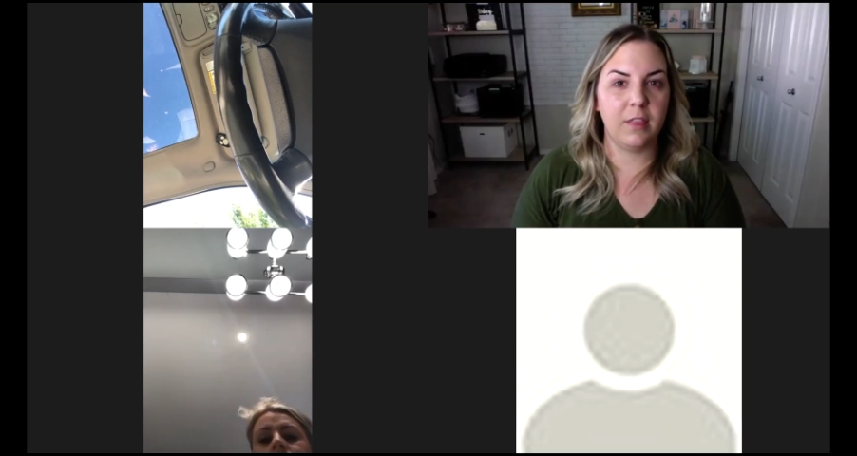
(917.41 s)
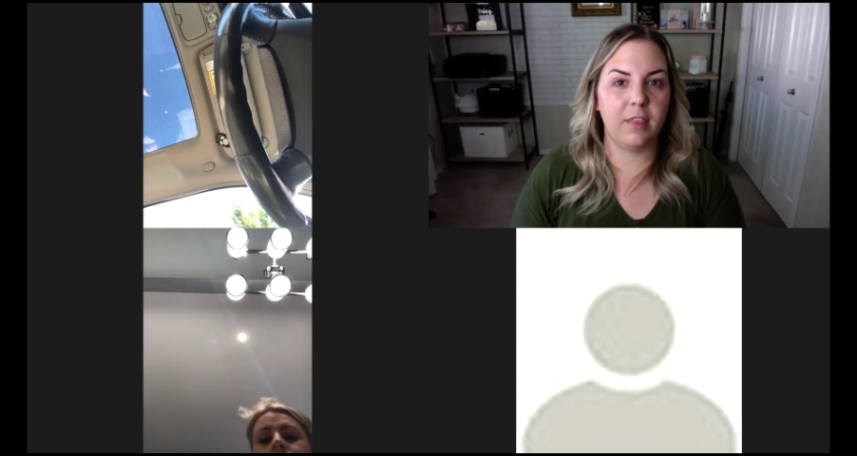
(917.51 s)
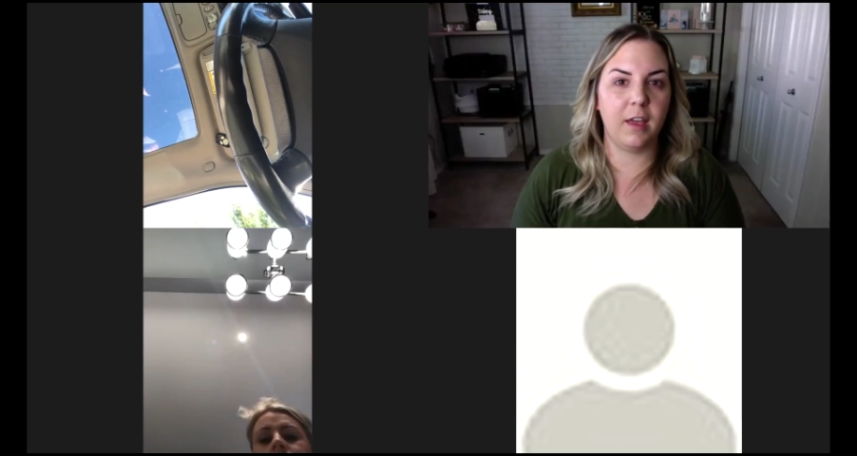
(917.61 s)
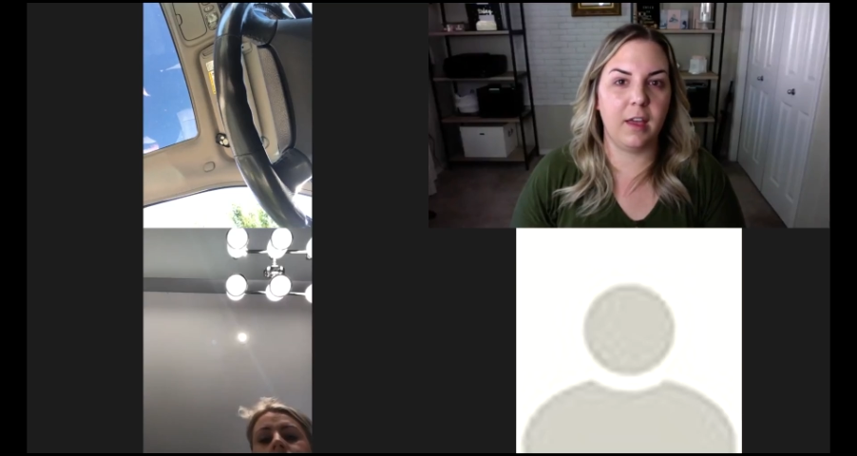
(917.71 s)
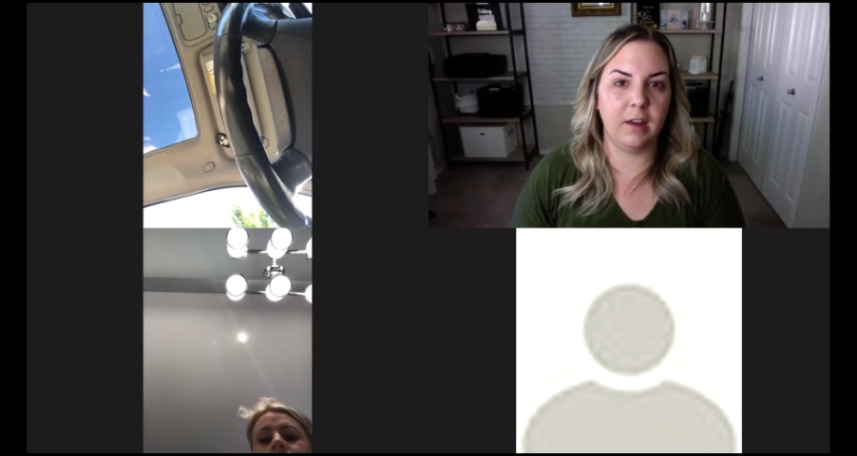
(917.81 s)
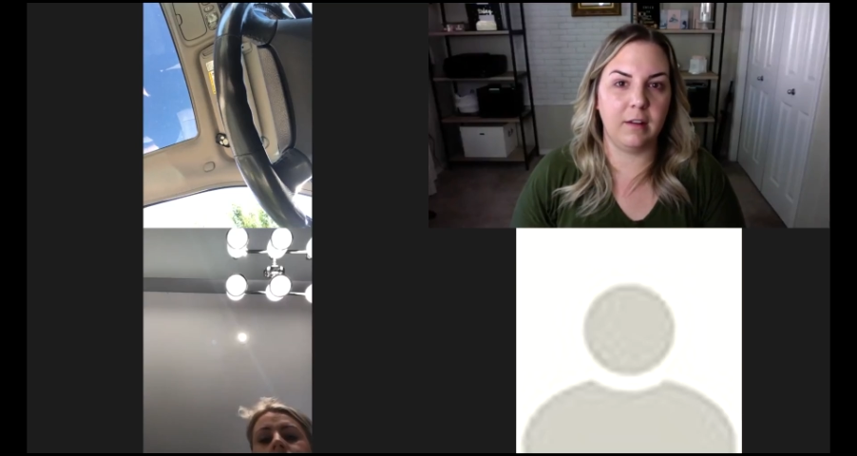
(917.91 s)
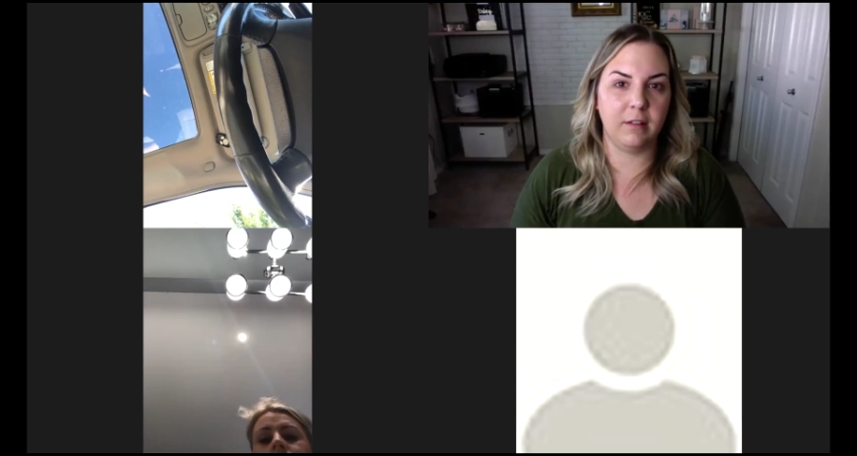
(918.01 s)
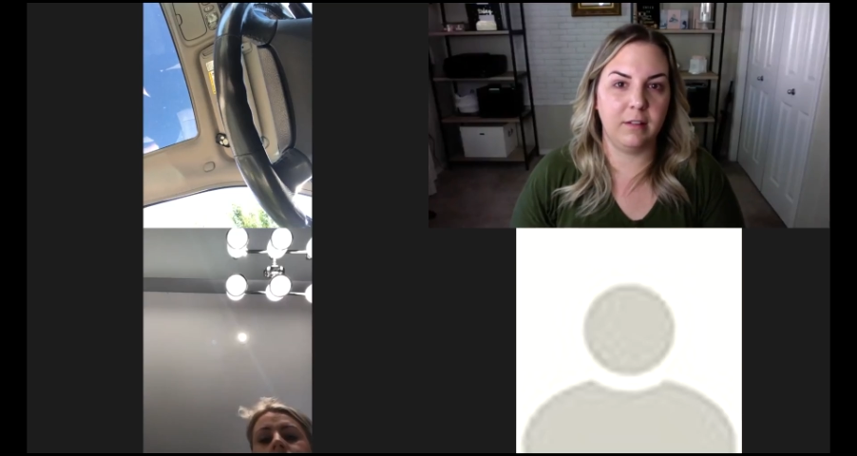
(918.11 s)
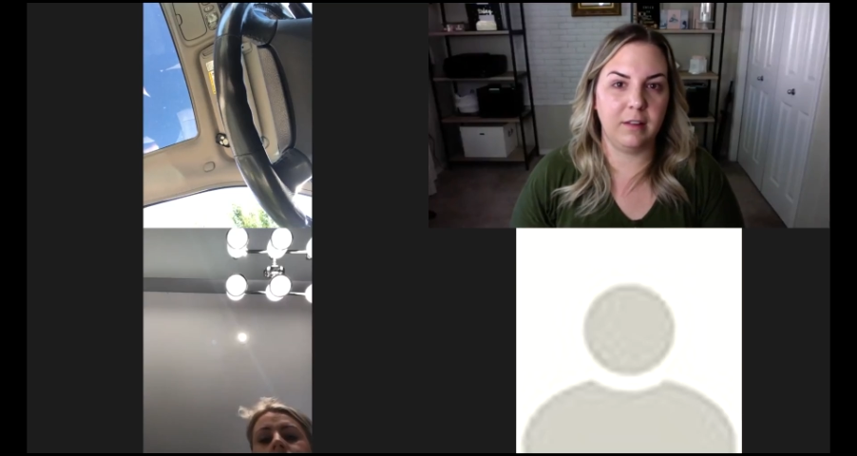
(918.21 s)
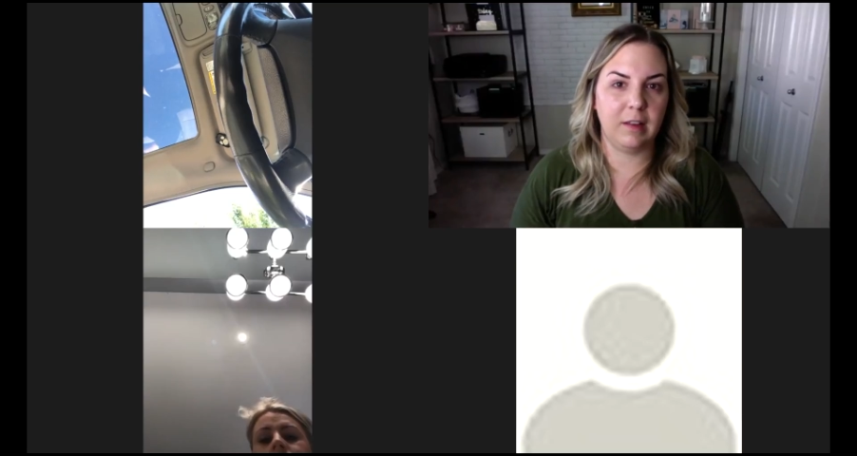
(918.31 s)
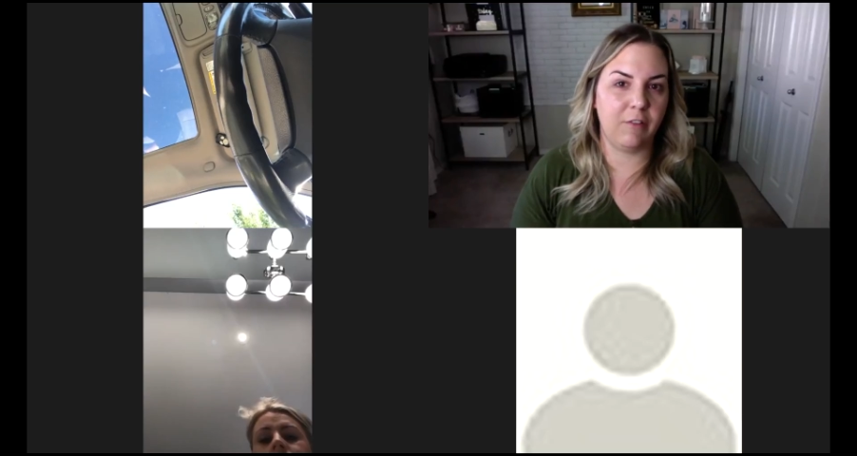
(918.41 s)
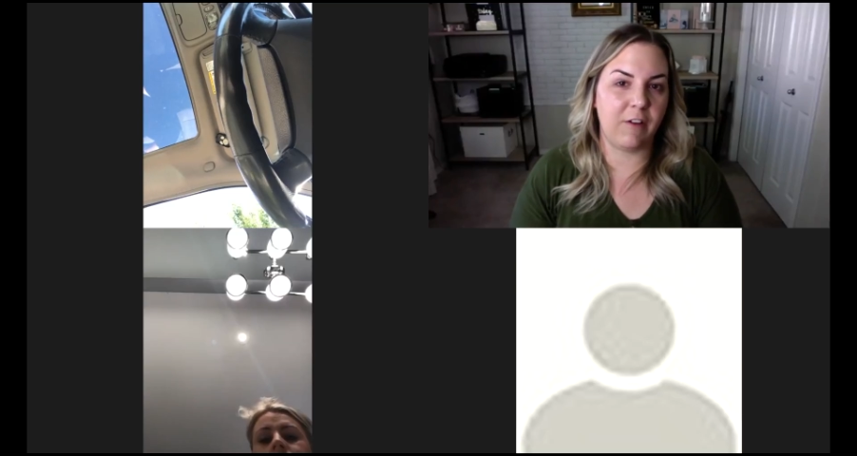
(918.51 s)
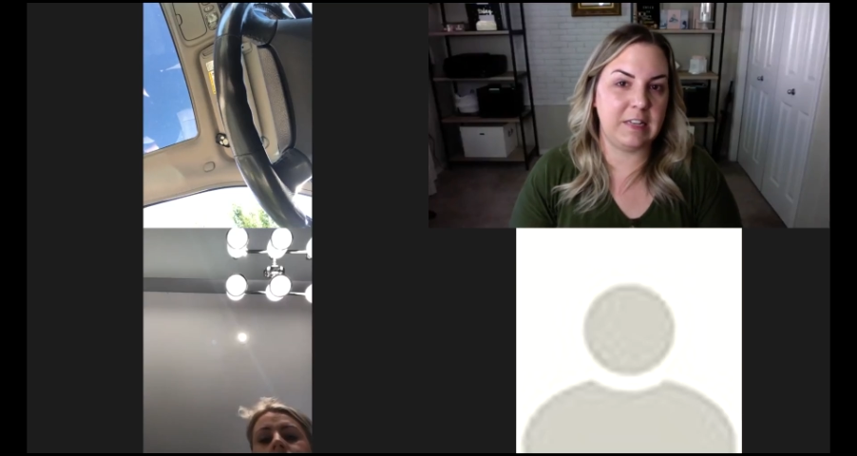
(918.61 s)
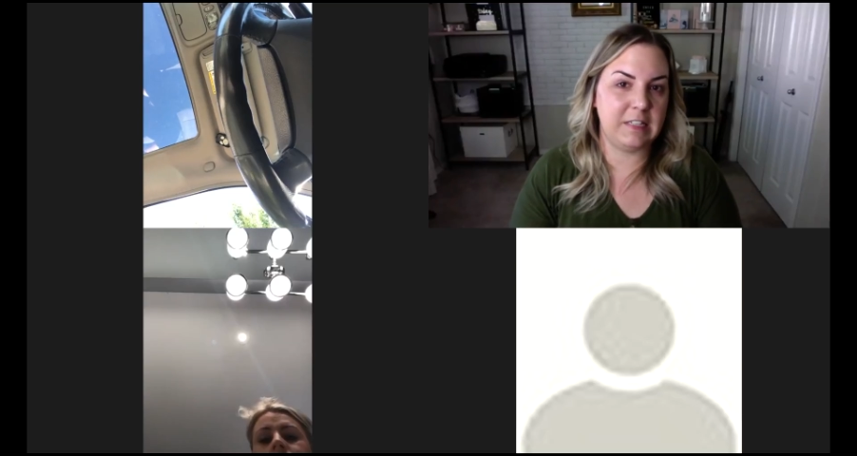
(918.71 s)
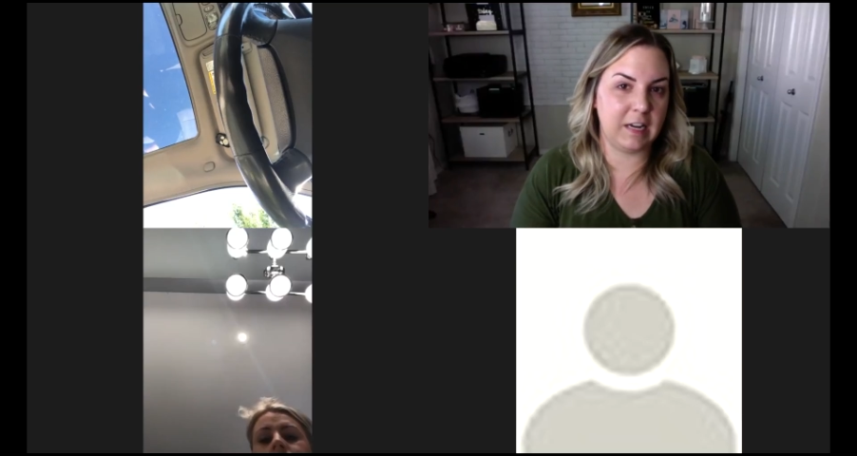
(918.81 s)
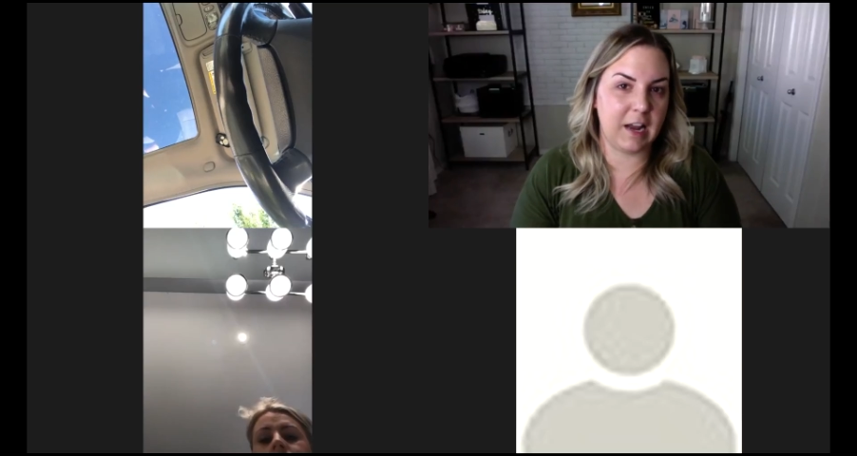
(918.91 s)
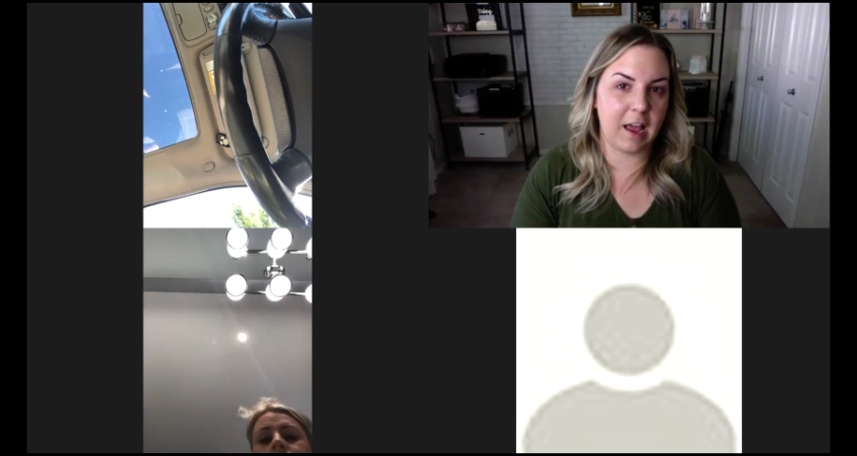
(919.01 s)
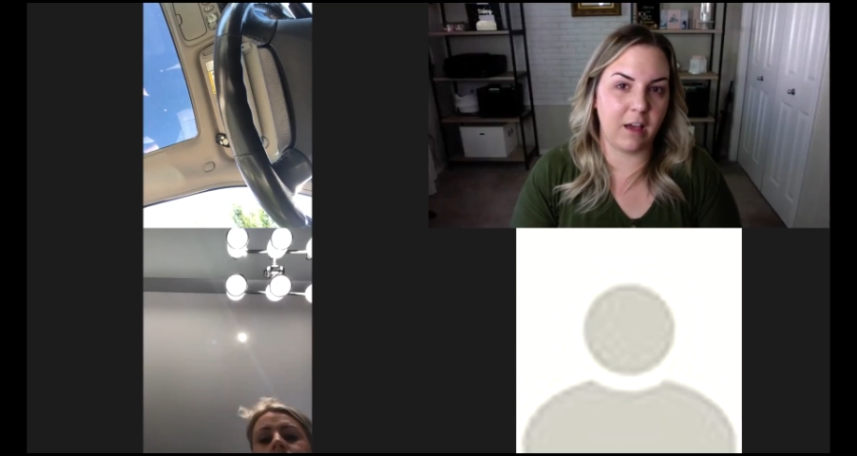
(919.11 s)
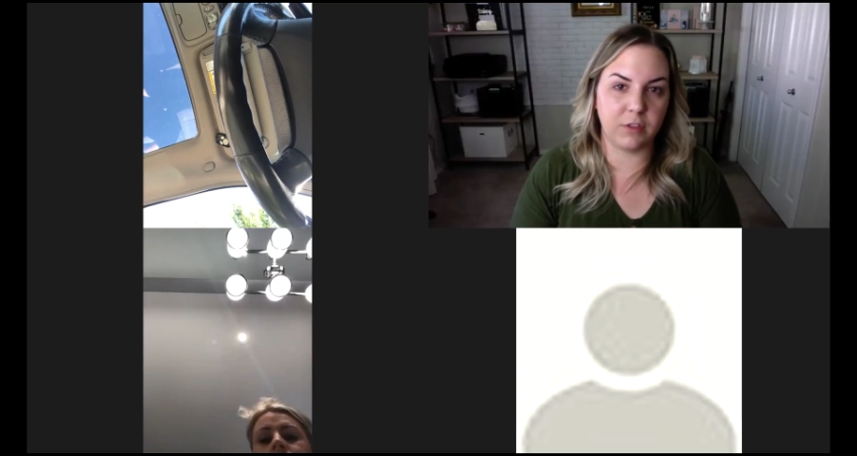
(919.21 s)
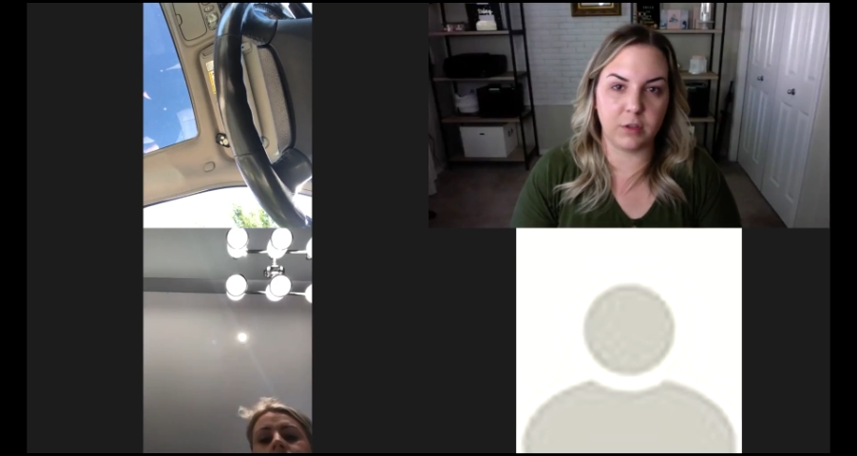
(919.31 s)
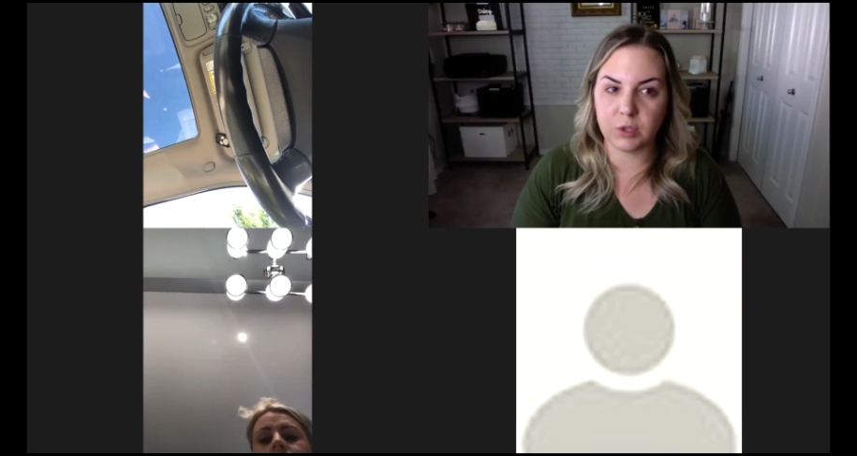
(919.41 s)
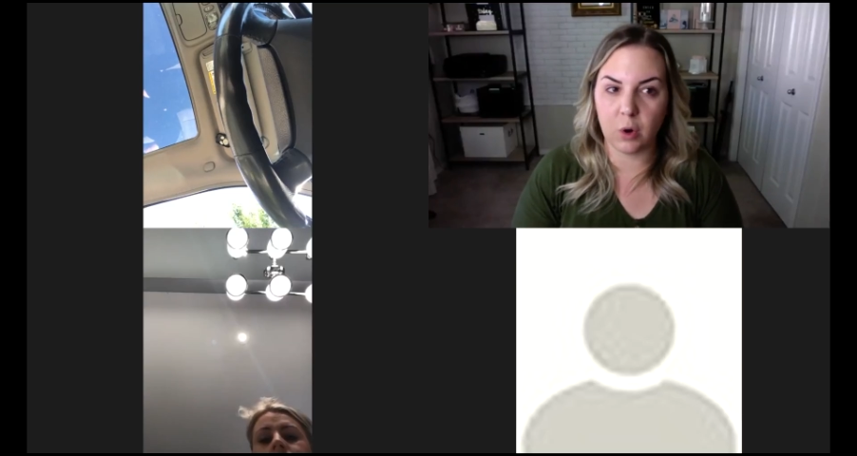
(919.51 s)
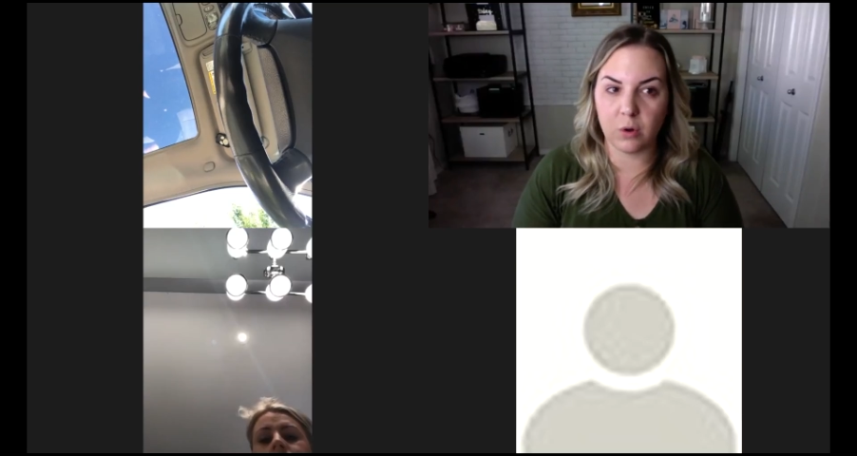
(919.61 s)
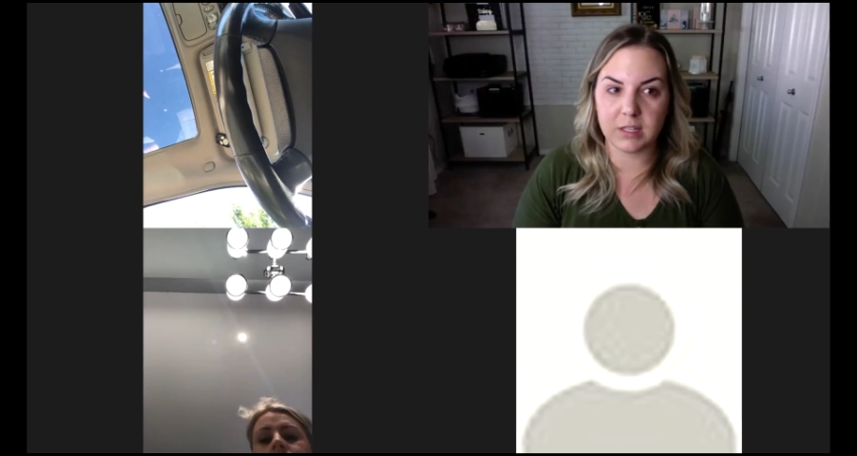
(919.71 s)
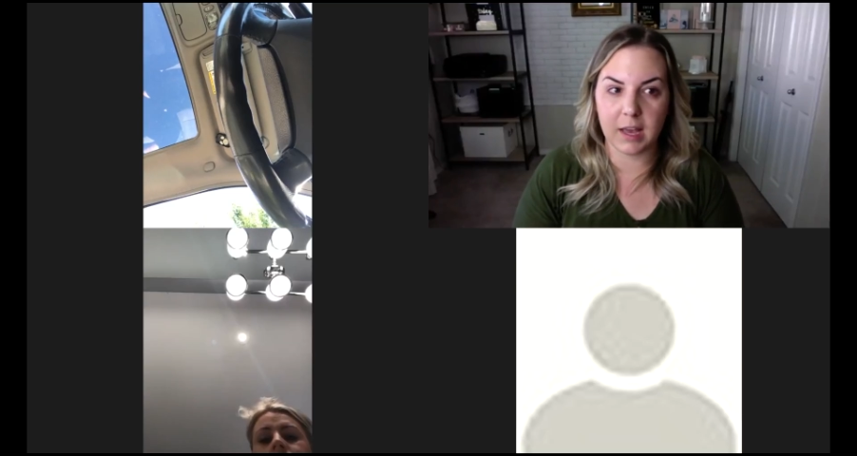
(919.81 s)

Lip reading: than if I didn't have those goals